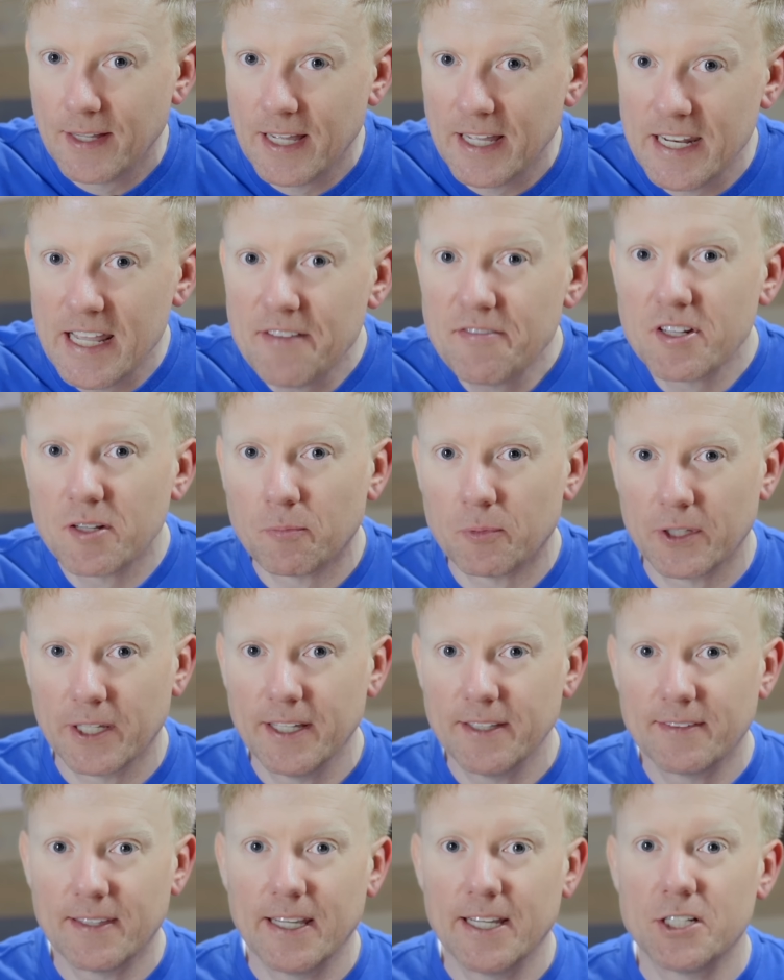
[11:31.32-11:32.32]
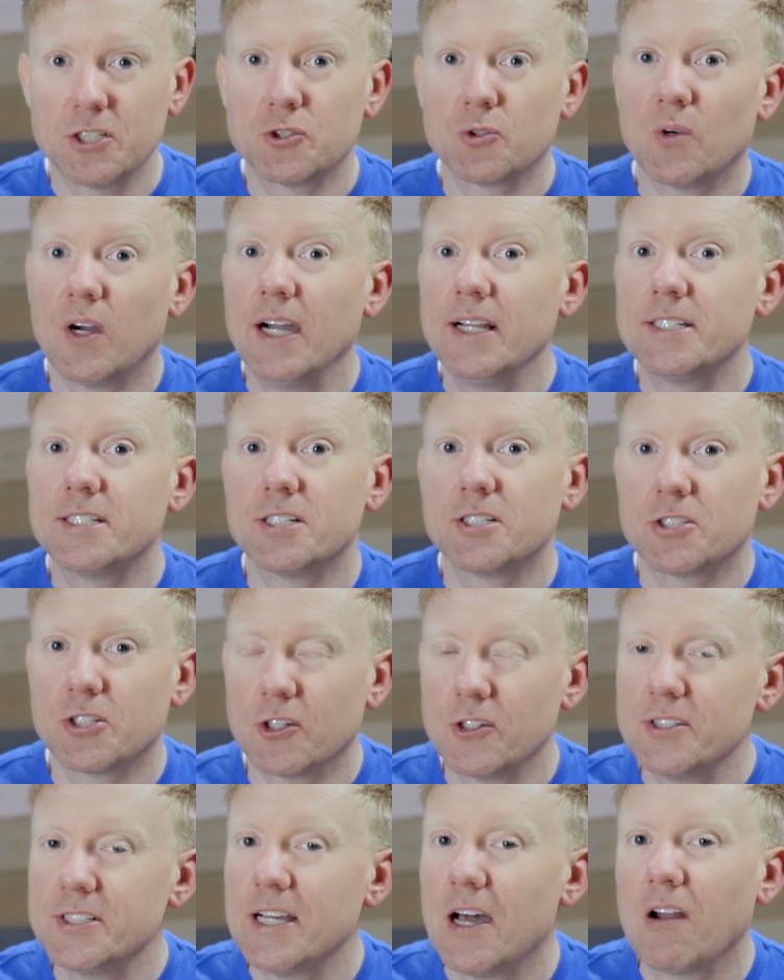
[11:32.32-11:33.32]
inevitably they had tried to
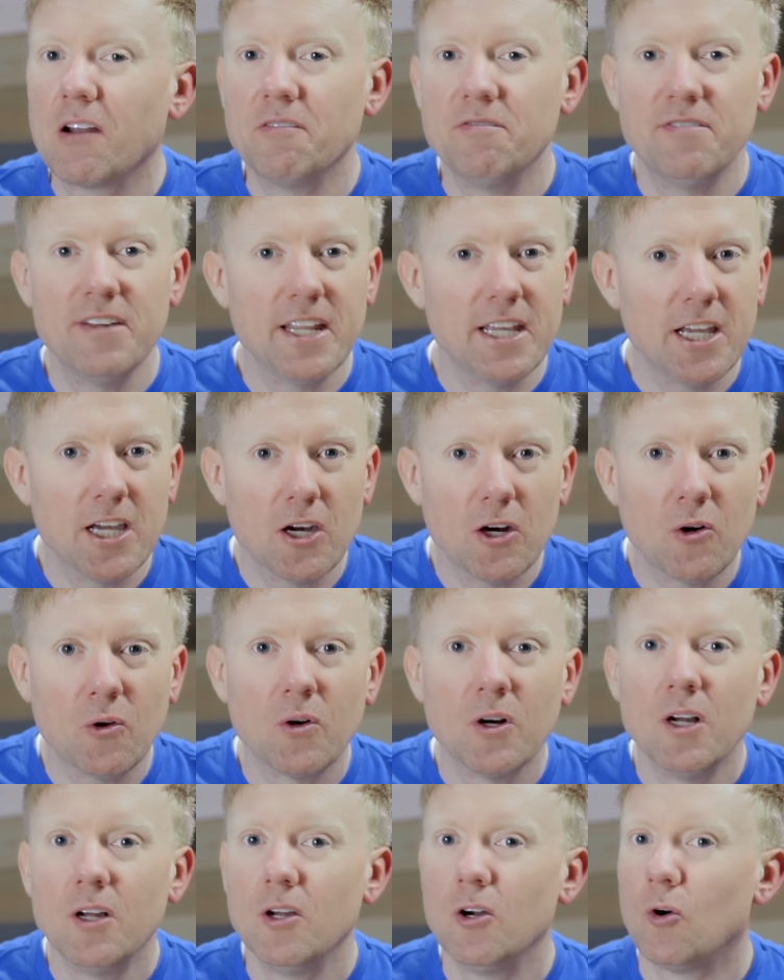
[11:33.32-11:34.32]
turn down a video